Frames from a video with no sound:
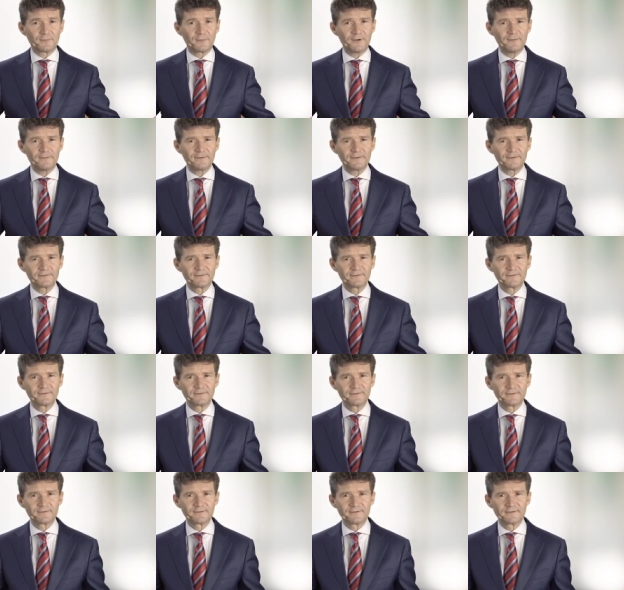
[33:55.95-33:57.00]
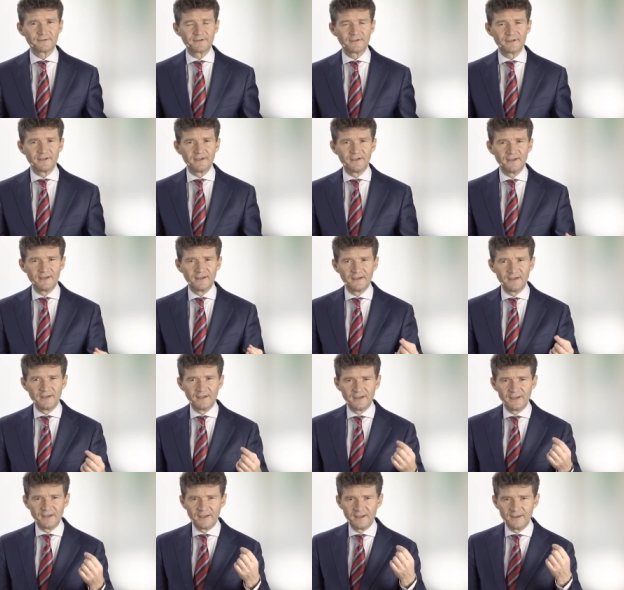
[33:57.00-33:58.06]
purpose.
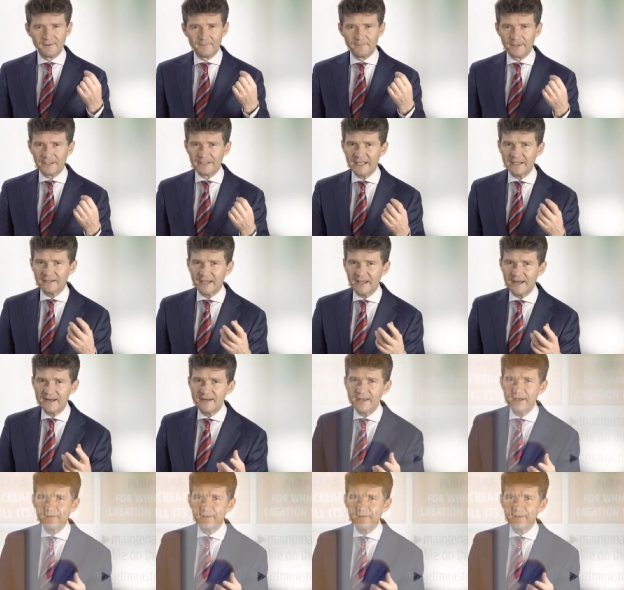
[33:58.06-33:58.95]
But that can